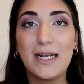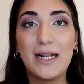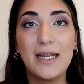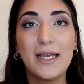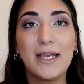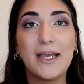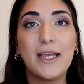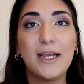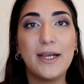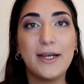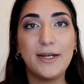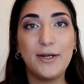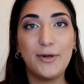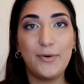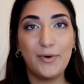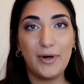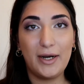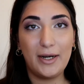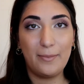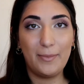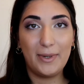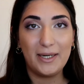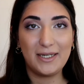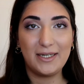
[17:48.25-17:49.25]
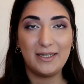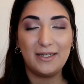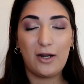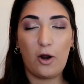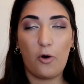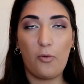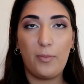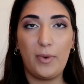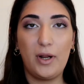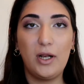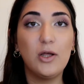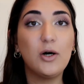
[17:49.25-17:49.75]
clicking the red button
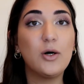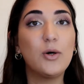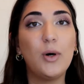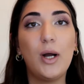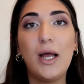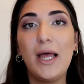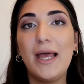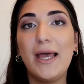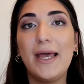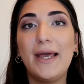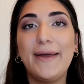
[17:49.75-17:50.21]
down below.